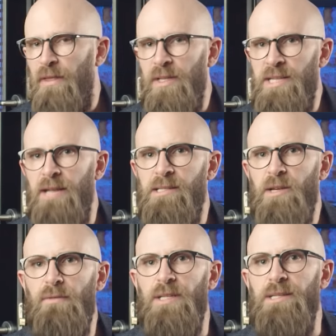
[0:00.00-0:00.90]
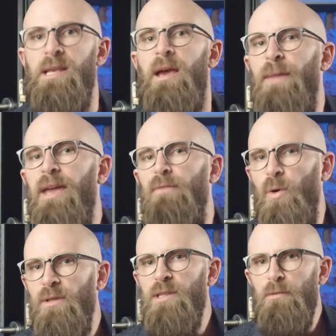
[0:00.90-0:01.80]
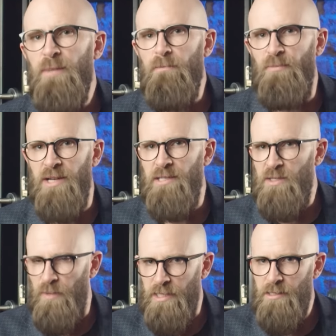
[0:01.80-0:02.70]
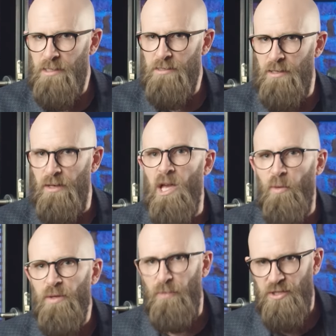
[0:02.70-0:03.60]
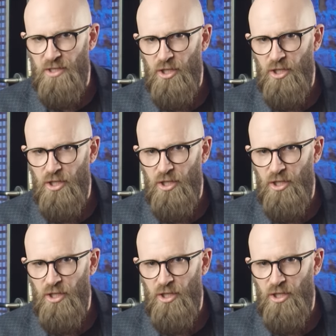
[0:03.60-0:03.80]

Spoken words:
that the Denisovans may have also been bred into extinction with modern